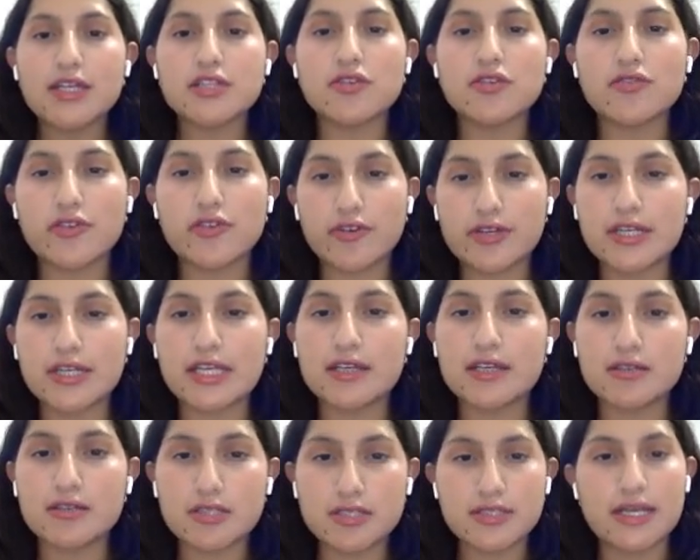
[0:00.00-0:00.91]
to Learn
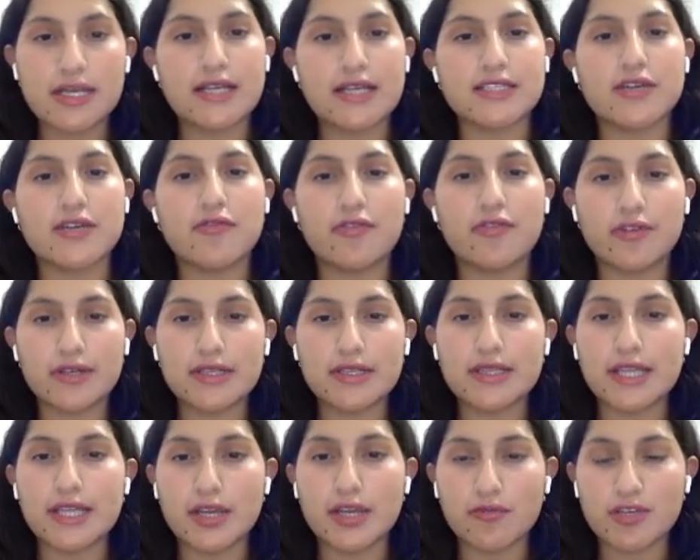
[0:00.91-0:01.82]
English as a
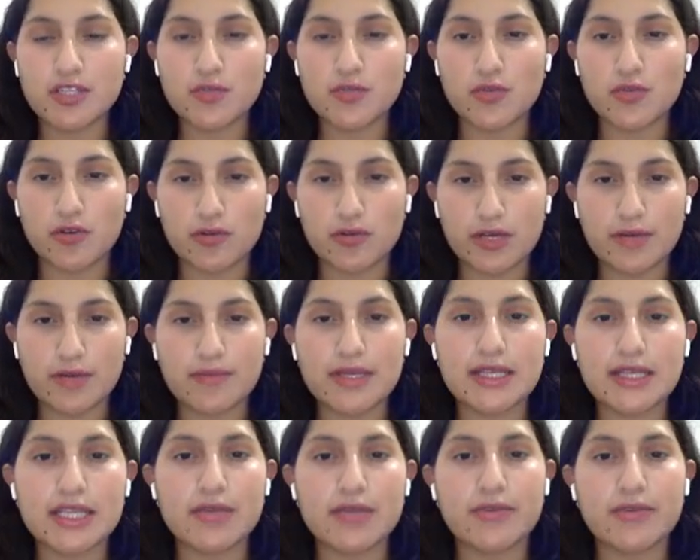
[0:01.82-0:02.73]
Foreign Language Program
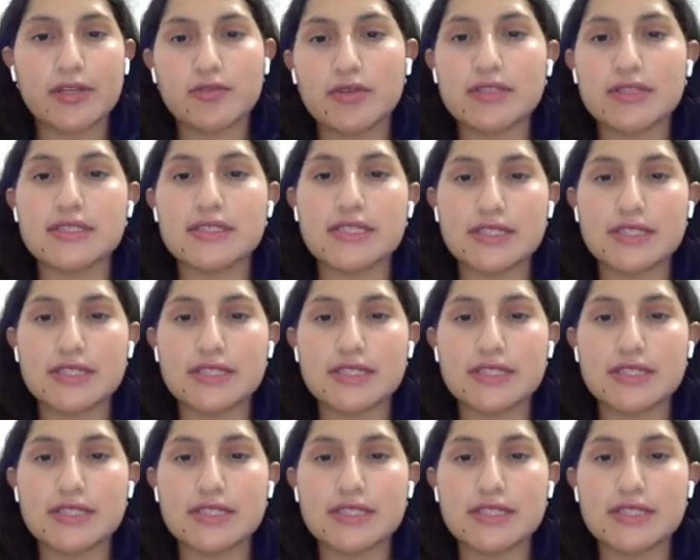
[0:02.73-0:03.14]
in the Virtual